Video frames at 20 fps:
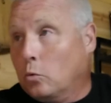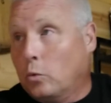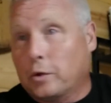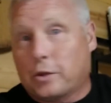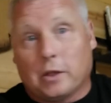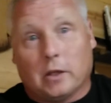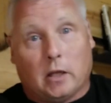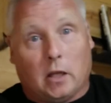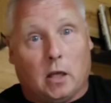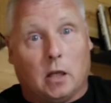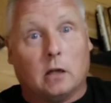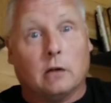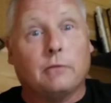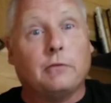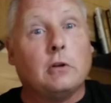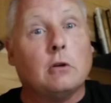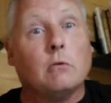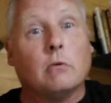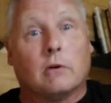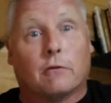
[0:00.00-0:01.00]
with an
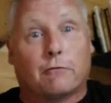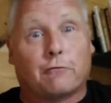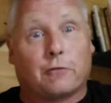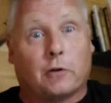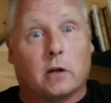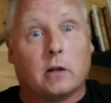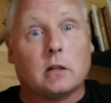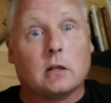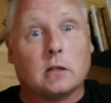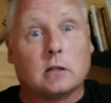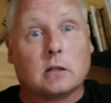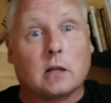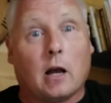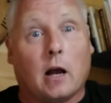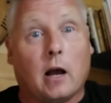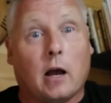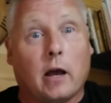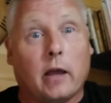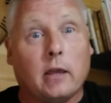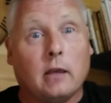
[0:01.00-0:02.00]
interview in front of this
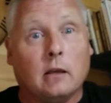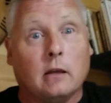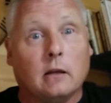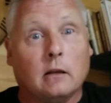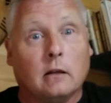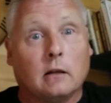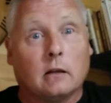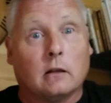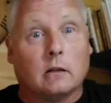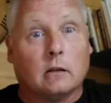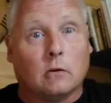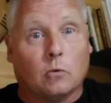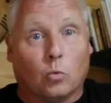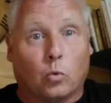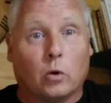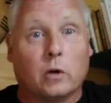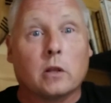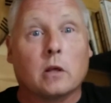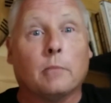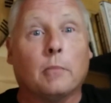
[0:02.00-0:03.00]
guy,
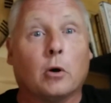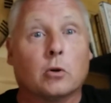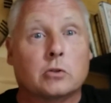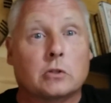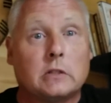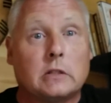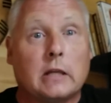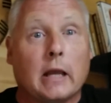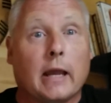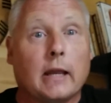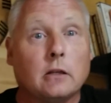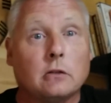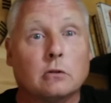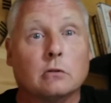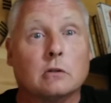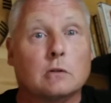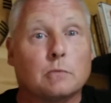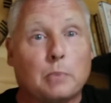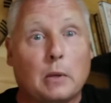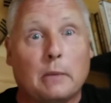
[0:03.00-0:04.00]
one of the most
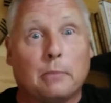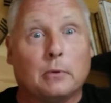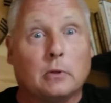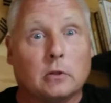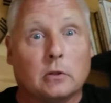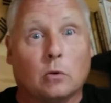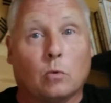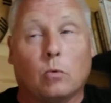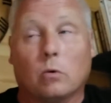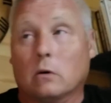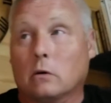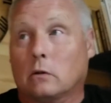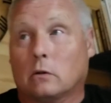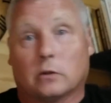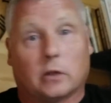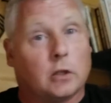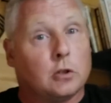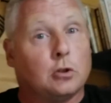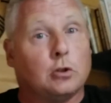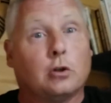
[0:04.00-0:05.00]
dangerous people in the
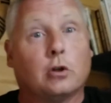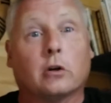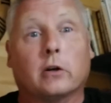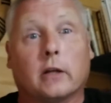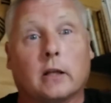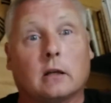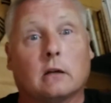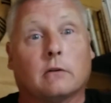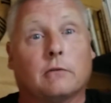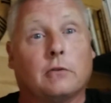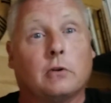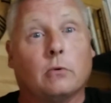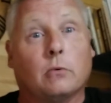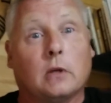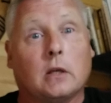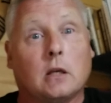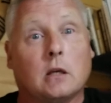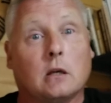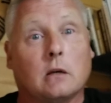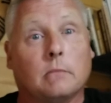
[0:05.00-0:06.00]
world, and you're
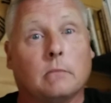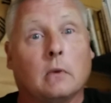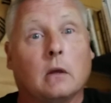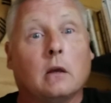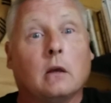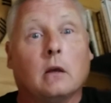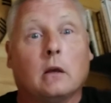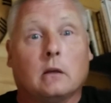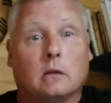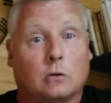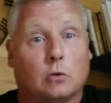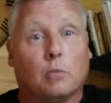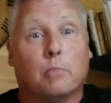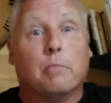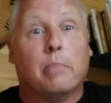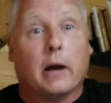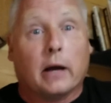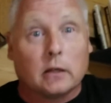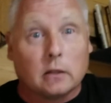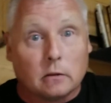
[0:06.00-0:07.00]
interviewing him. You
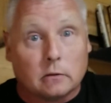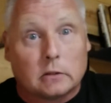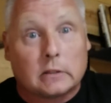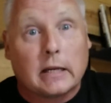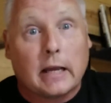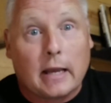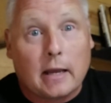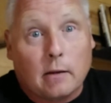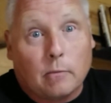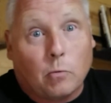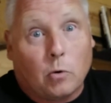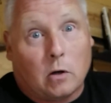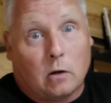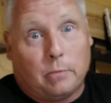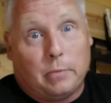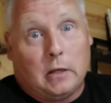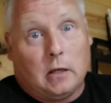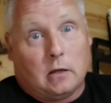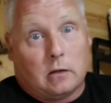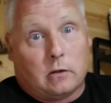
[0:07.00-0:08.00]
better damn
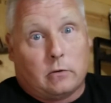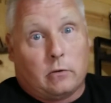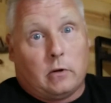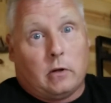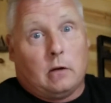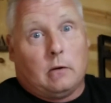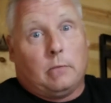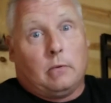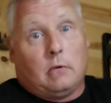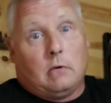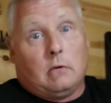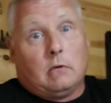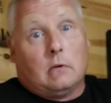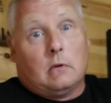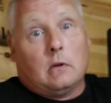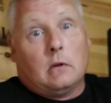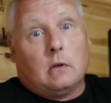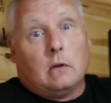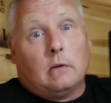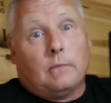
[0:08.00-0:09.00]
well be agreeable.
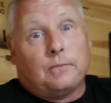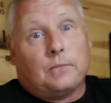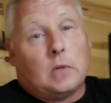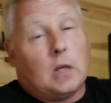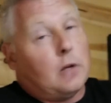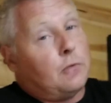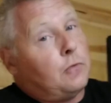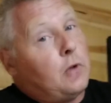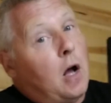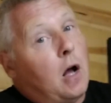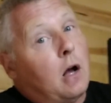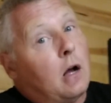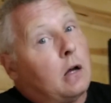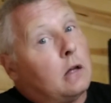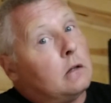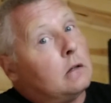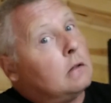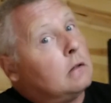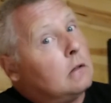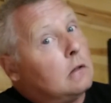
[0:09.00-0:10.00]
If
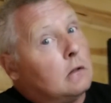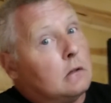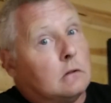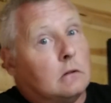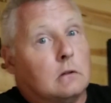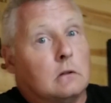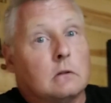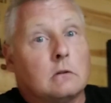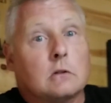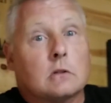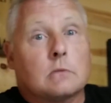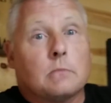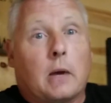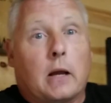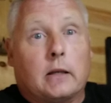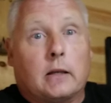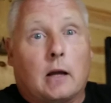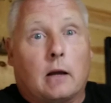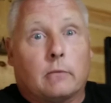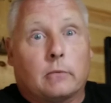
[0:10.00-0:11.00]
not, you just
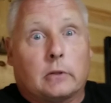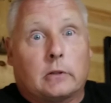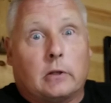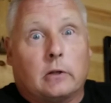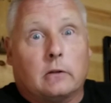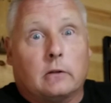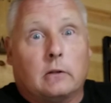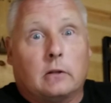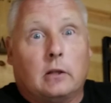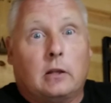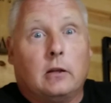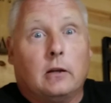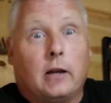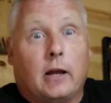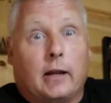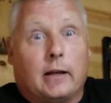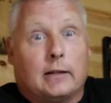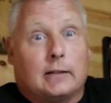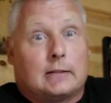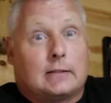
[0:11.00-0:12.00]
might not return to the
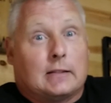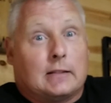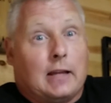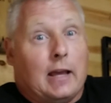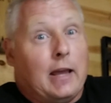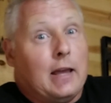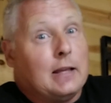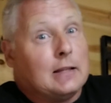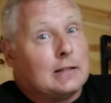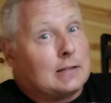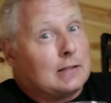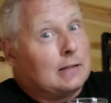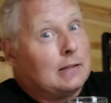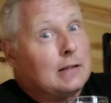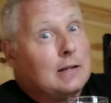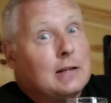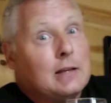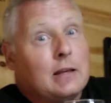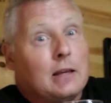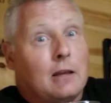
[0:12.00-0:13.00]
United States.
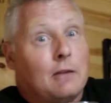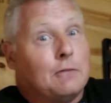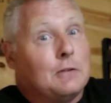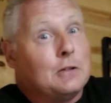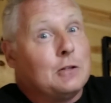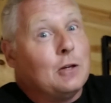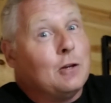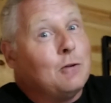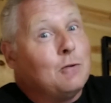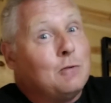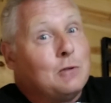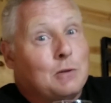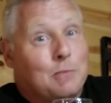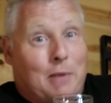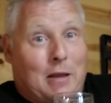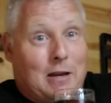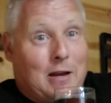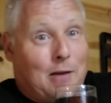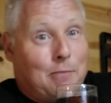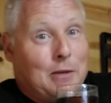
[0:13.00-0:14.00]
If you do, you
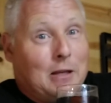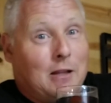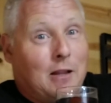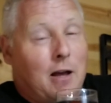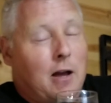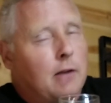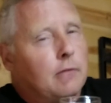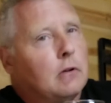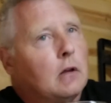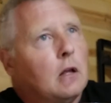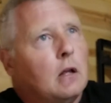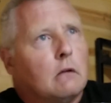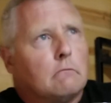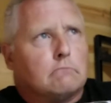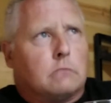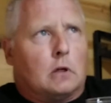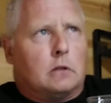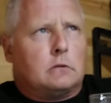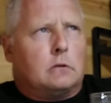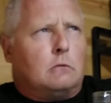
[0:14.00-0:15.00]
may not be alive.
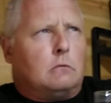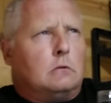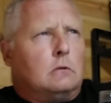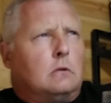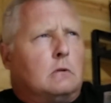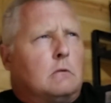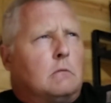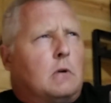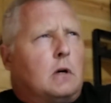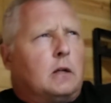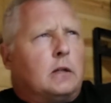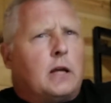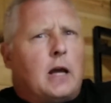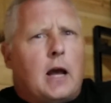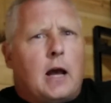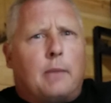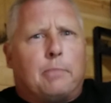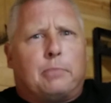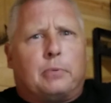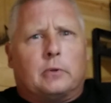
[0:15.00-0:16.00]
But I don't know what
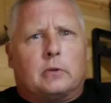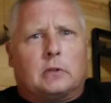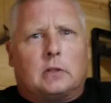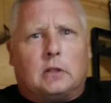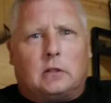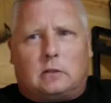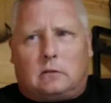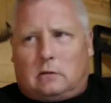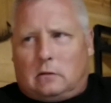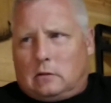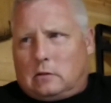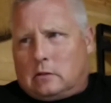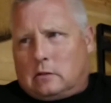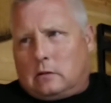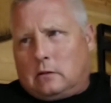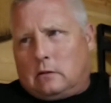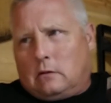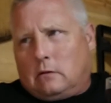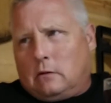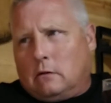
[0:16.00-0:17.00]
happened. He
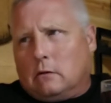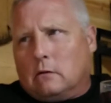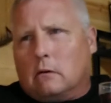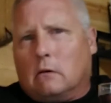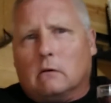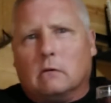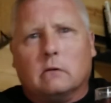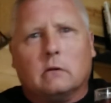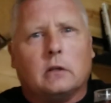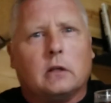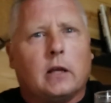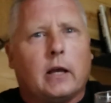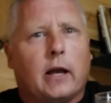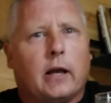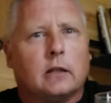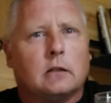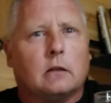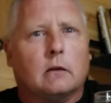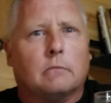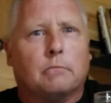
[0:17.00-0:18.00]
just, you know, he
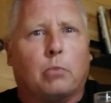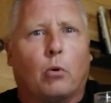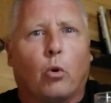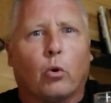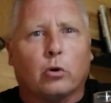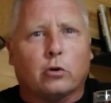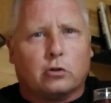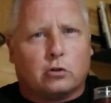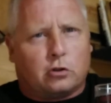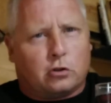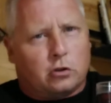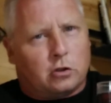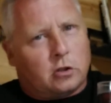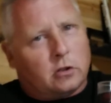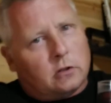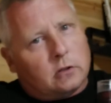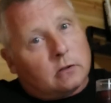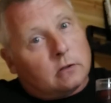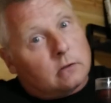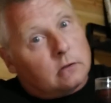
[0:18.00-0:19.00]
had the borscht
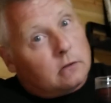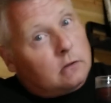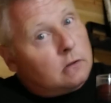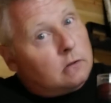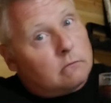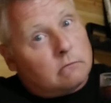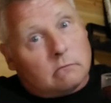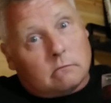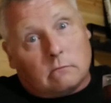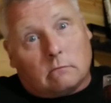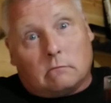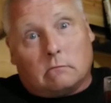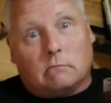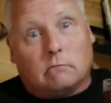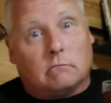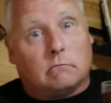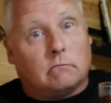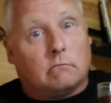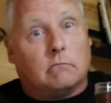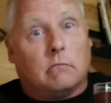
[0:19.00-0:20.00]
and
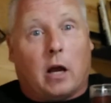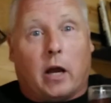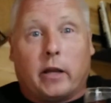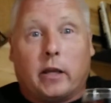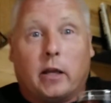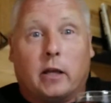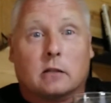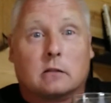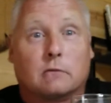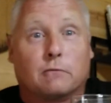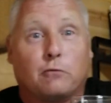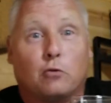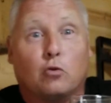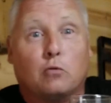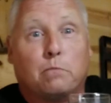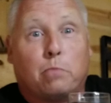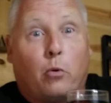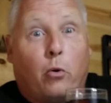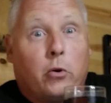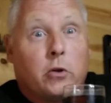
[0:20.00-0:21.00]
I guess
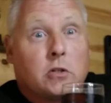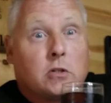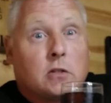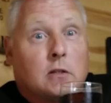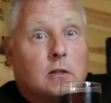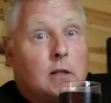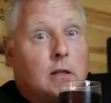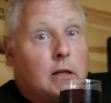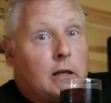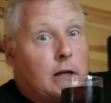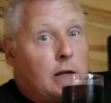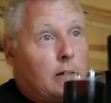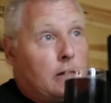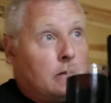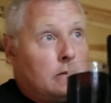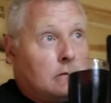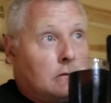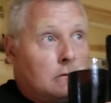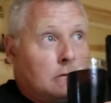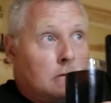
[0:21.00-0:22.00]
food poisoning.
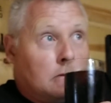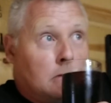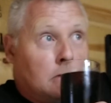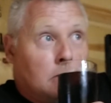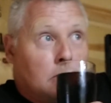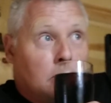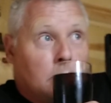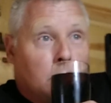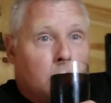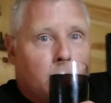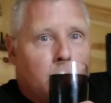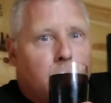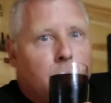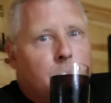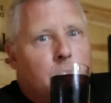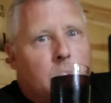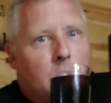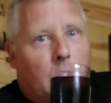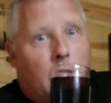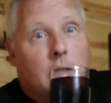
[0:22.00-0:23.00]
I don't know.
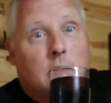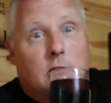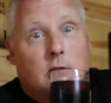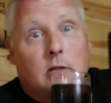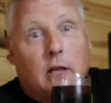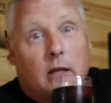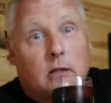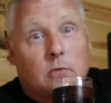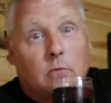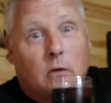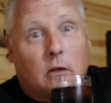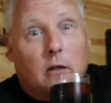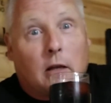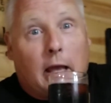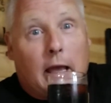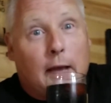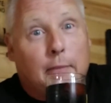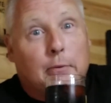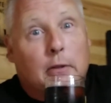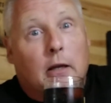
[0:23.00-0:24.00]
That's that's what'll
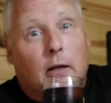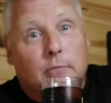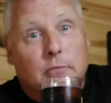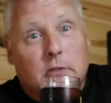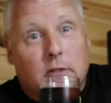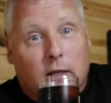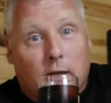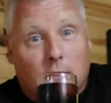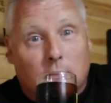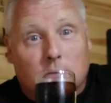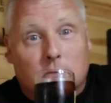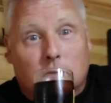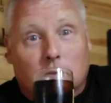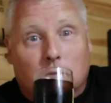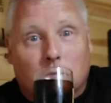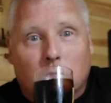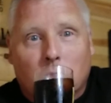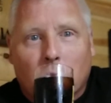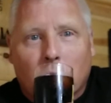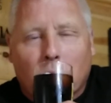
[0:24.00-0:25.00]
happen. I'm telling
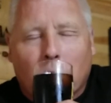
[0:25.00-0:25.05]
you.